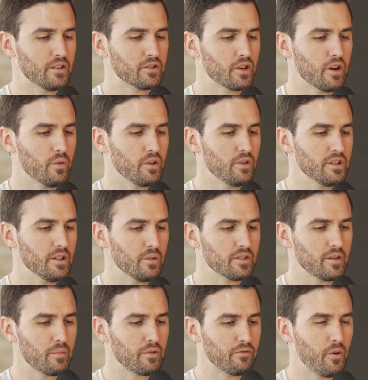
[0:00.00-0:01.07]
And so when you deal with
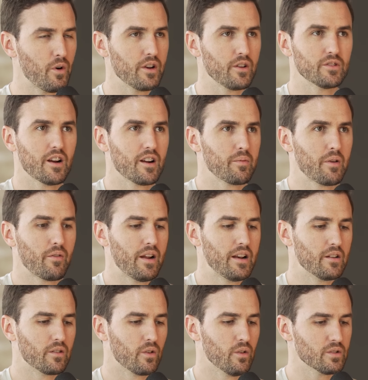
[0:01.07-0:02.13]
number four and you talk about
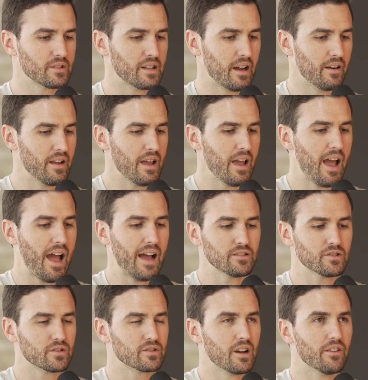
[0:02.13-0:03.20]
writing your goals down,
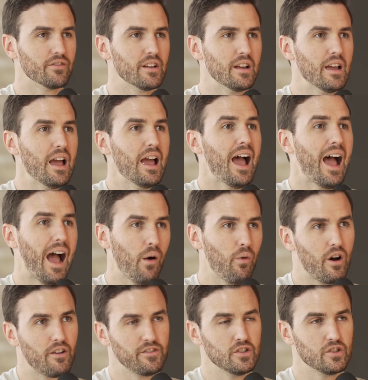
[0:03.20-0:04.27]
ask yourself, how
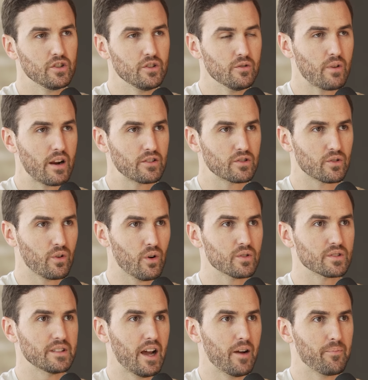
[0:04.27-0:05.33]
often do you write your
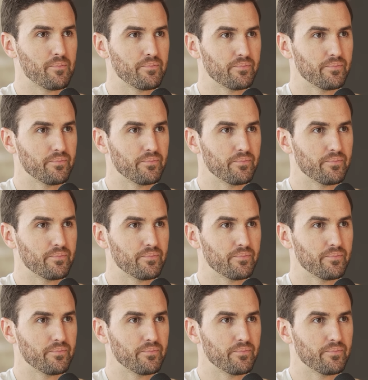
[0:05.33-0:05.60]
goals down?